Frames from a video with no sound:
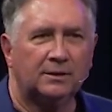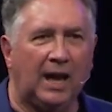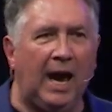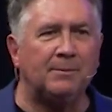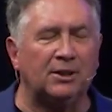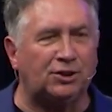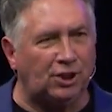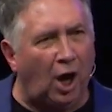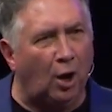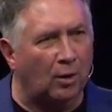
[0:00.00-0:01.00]
Time to
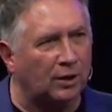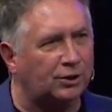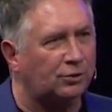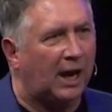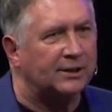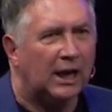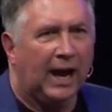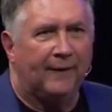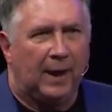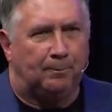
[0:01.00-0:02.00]
sow or stretch,
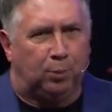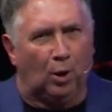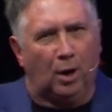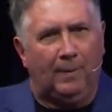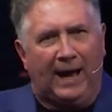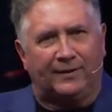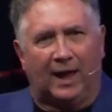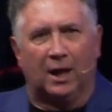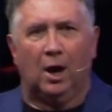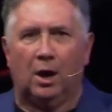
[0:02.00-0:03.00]
and they pull back
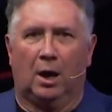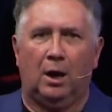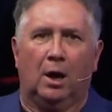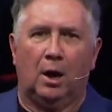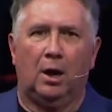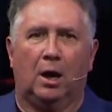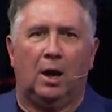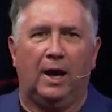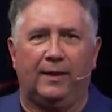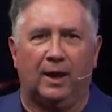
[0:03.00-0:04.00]
like, oh, oh,
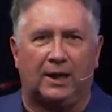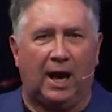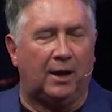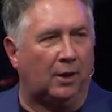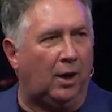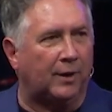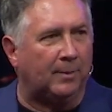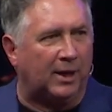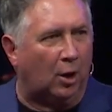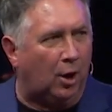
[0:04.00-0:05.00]
they're counting all their
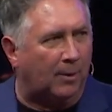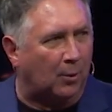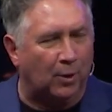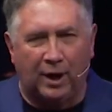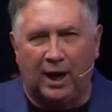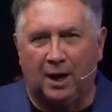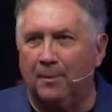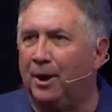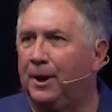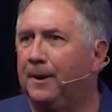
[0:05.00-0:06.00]
money. Oh, I'm gonna run out of
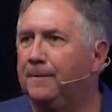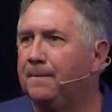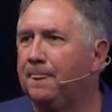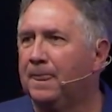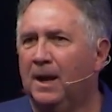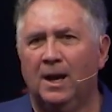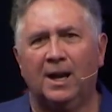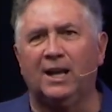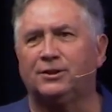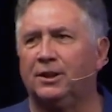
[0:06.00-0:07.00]
money.
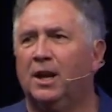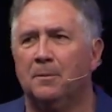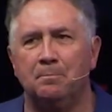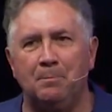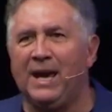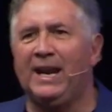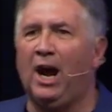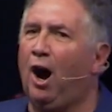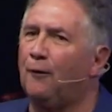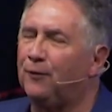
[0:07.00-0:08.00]
Listen, many
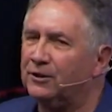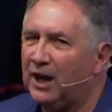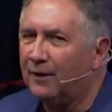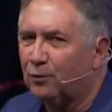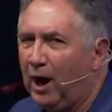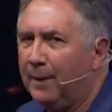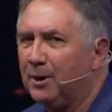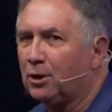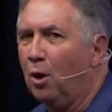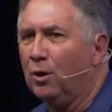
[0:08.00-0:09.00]
offerings I've grabbed
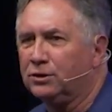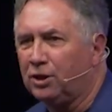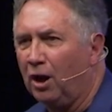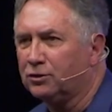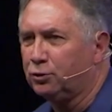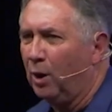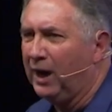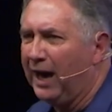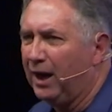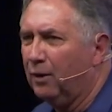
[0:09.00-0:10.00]
a corn stalk, swung
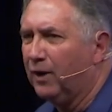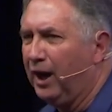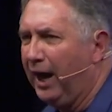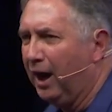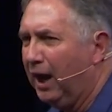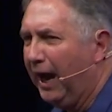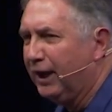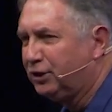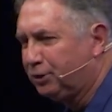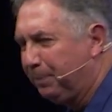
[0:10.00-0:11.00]
out over hell,
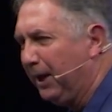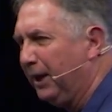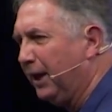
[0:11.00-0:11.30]
and spit in